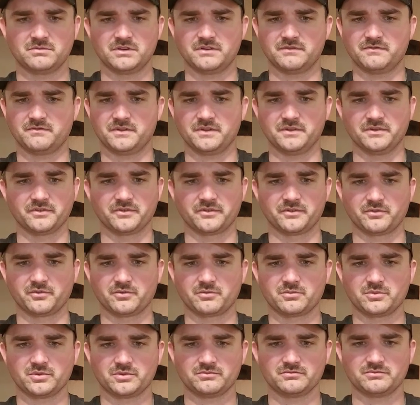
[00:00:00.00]
It feels
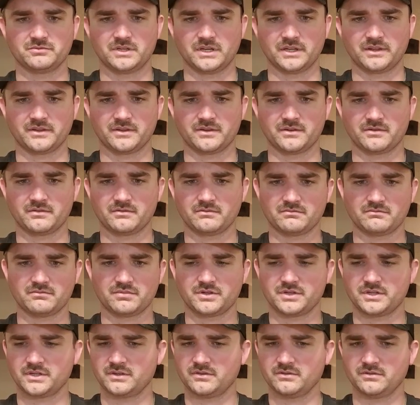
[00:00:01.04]
normal. Nothing
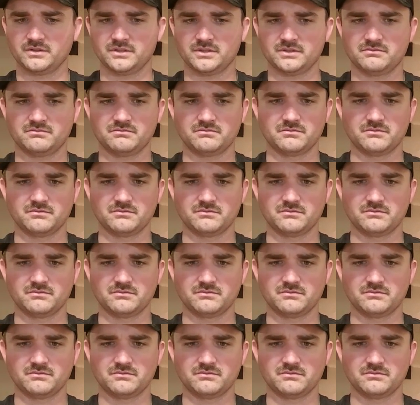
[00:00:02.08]
particularly